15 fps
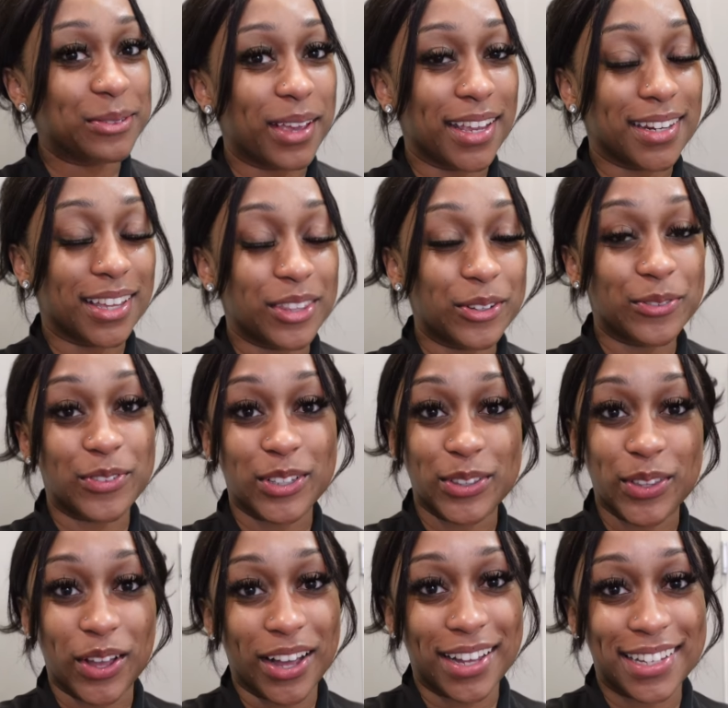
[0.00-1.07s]
to another
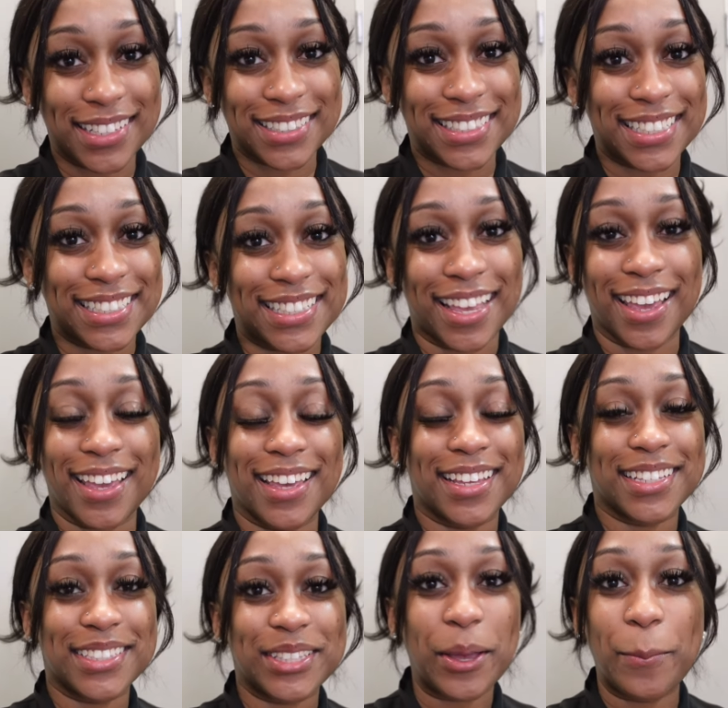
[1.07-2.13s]
vlog. Today
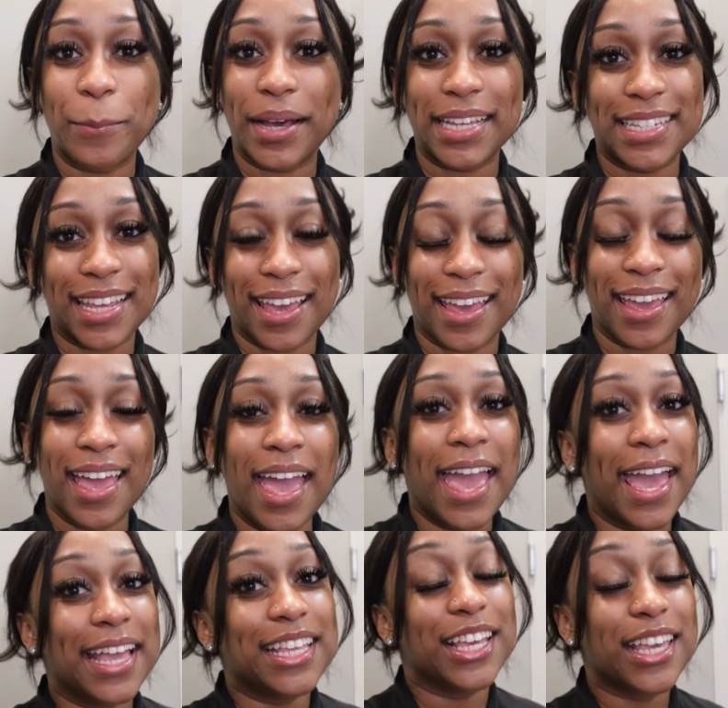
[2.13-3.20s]
is Monday,
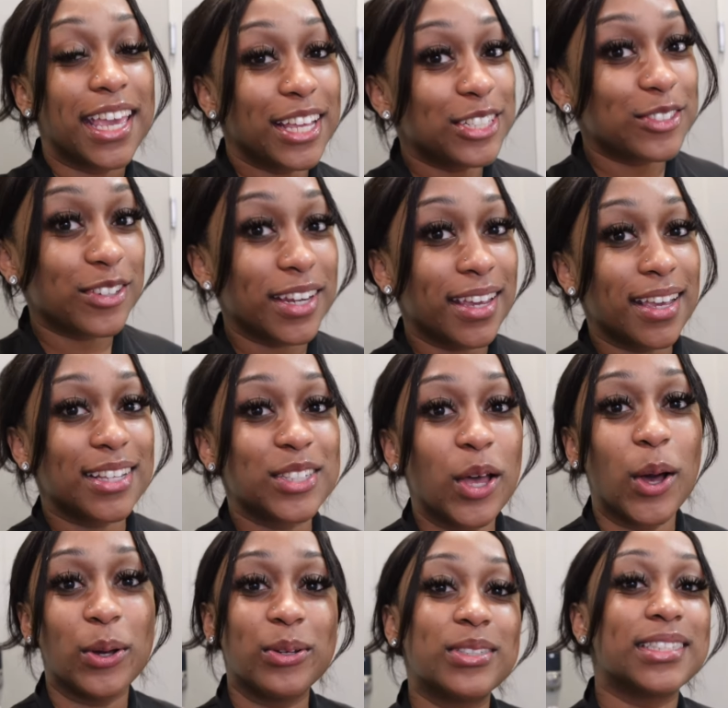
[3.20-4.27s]
and yeah, Kendra is
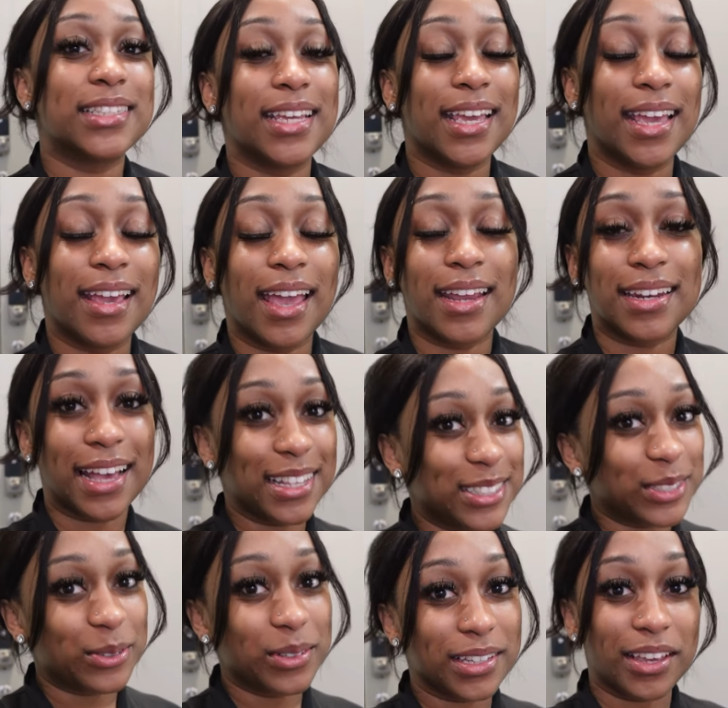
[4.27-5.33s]
hosting a nice
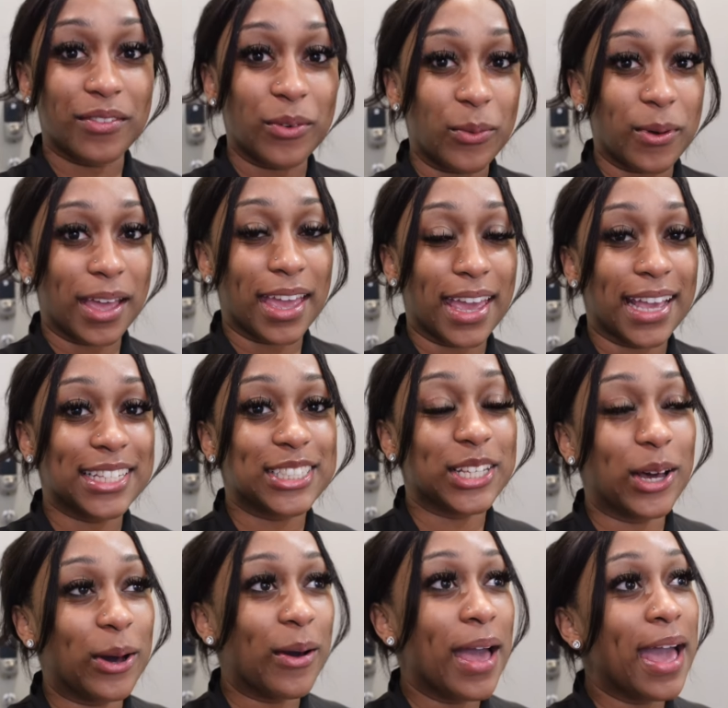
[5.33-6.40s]
little giveaway.
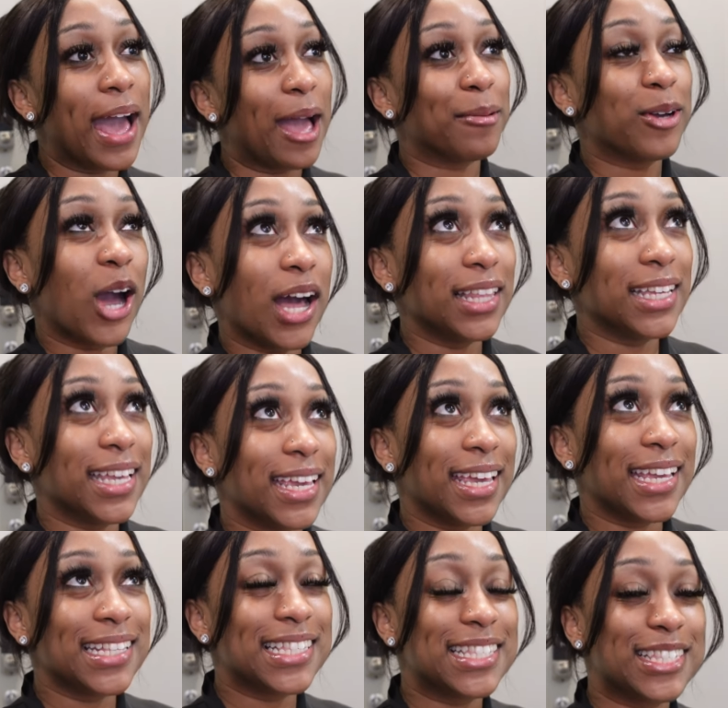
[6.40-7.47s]
So I'm calling
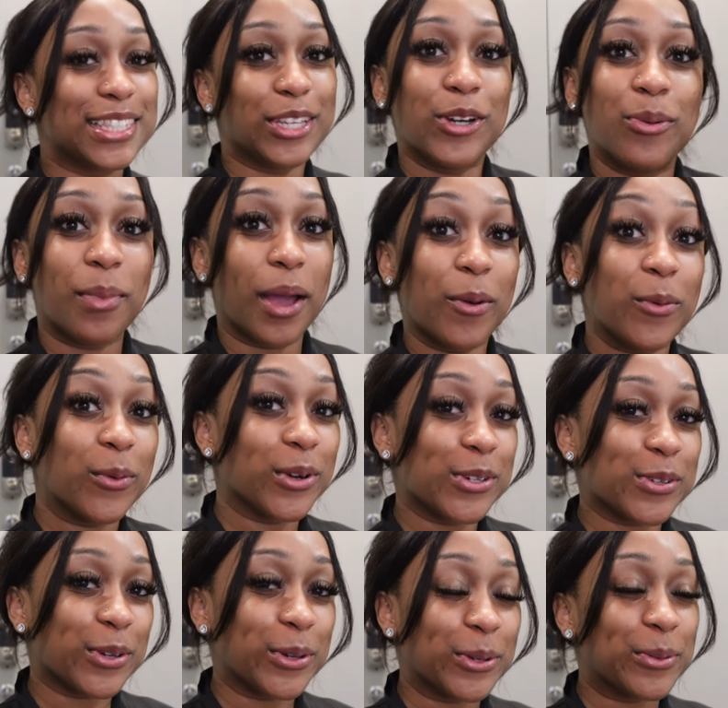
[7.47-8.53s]
it Steal My
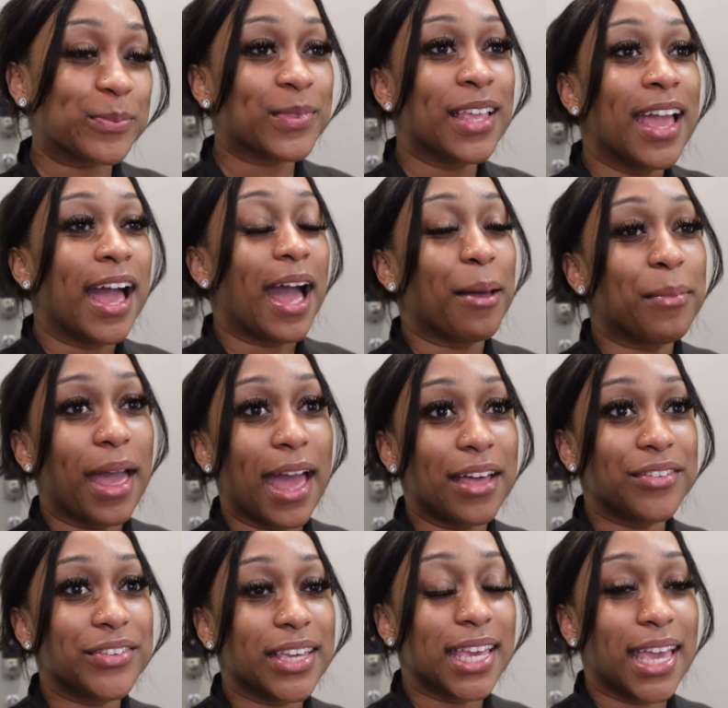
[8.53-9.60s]
Wardrobe. I'm
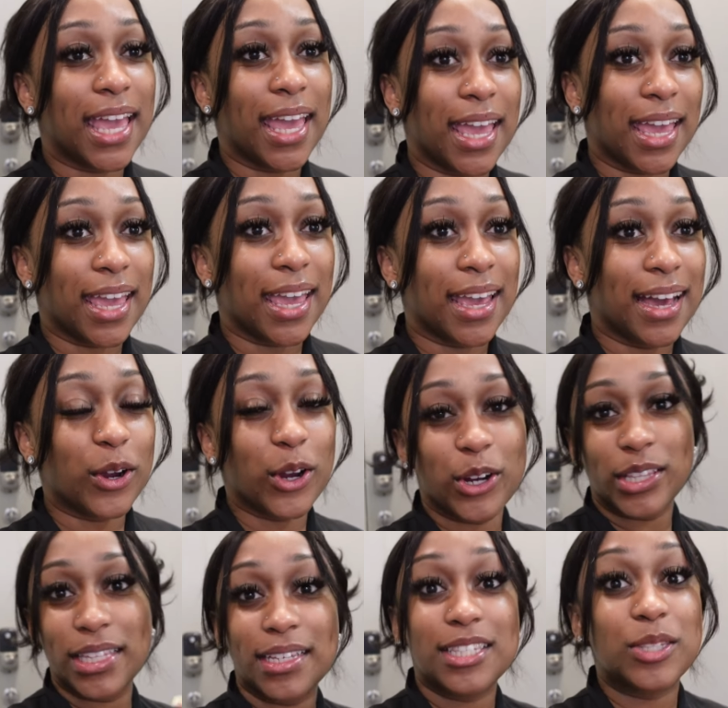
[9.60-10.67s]
having a
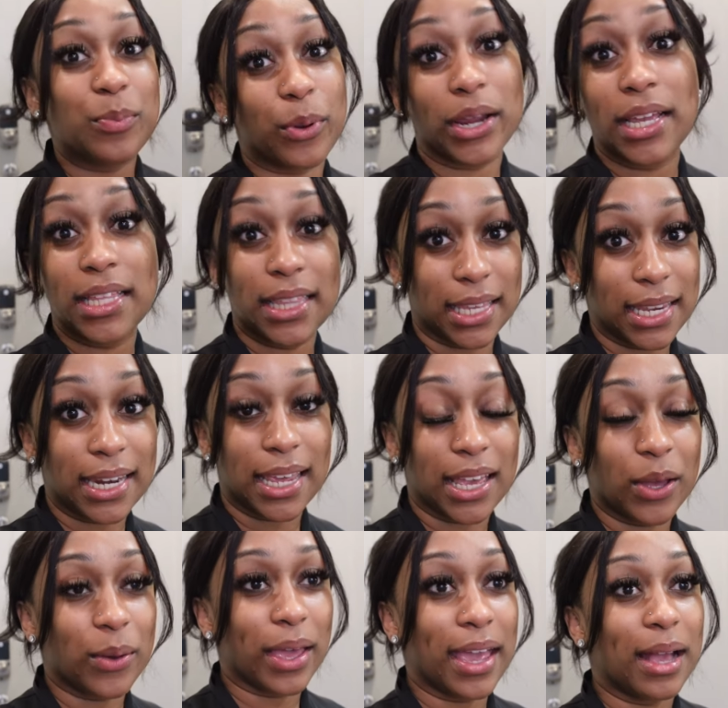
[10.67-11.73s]
early spring cleaning,
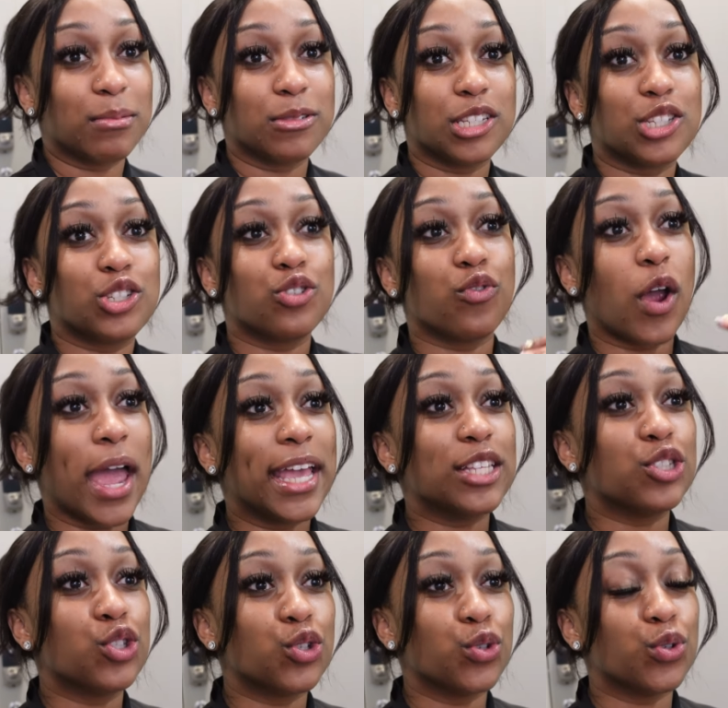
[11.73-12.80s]
okay? I'm just trying
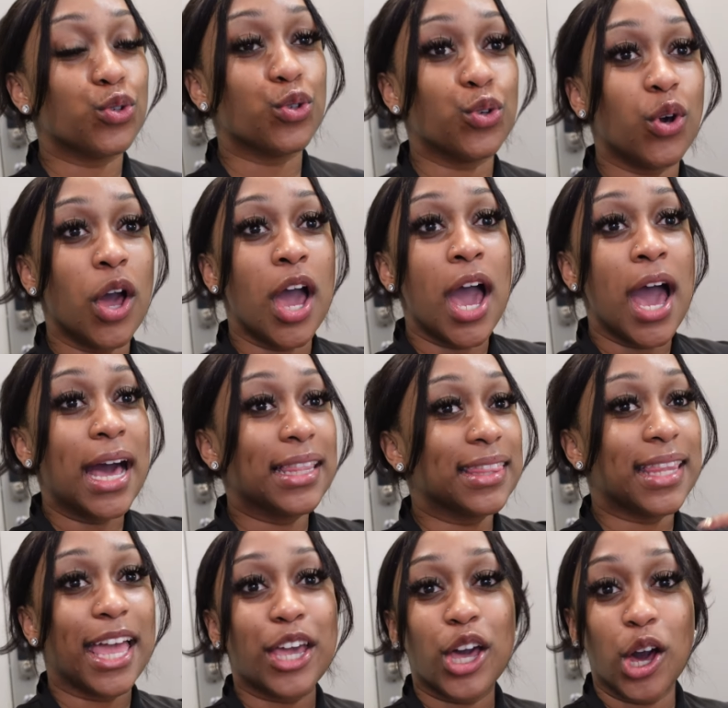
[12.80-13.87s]
to
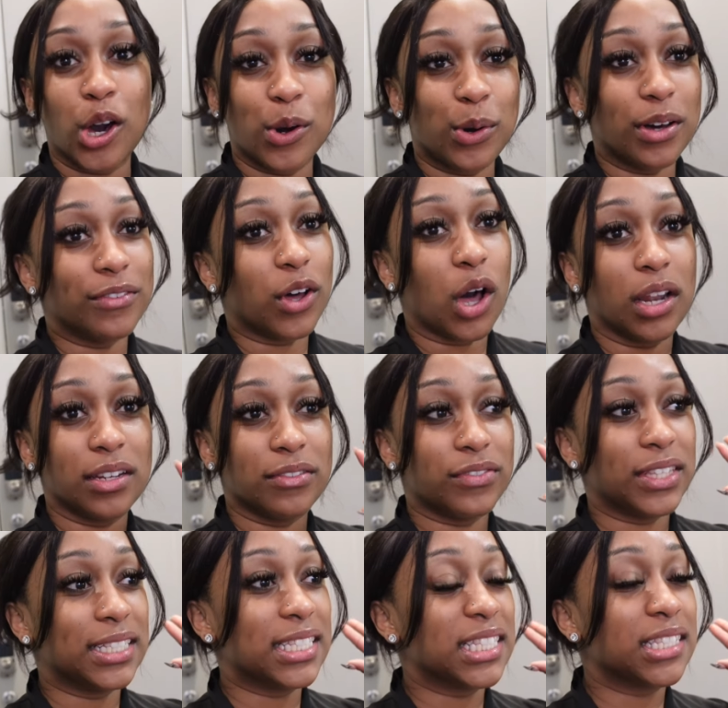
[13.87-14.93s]
let go of all of
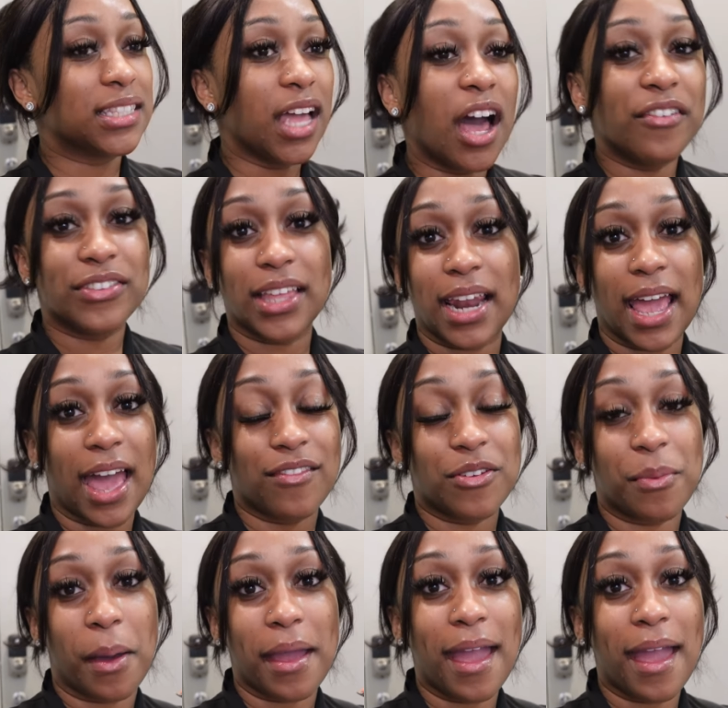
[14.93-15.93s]
this stuff that I have in my